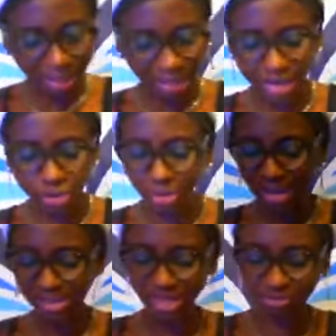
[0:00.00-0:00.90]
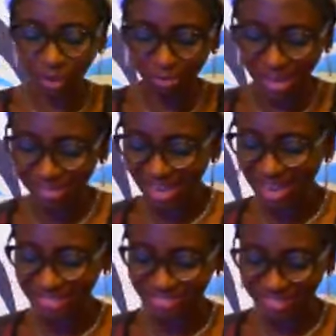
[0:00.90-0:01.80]
Let's look at it from
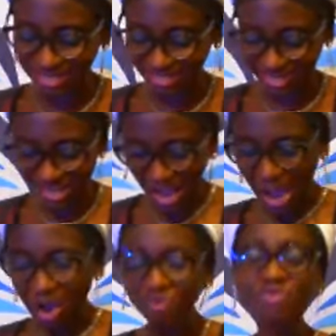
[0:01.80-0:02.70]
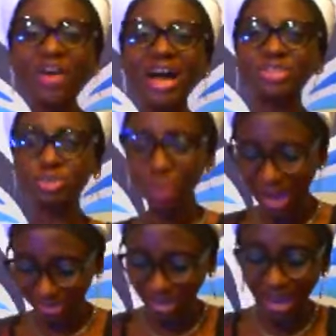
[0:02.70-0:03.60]
Isaiah 60 verse
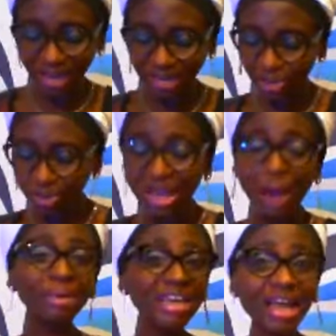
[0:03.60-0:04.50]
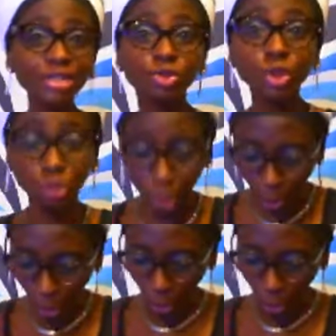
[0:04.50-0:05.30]
1. Hallelujah. Prayer is sweet, oh.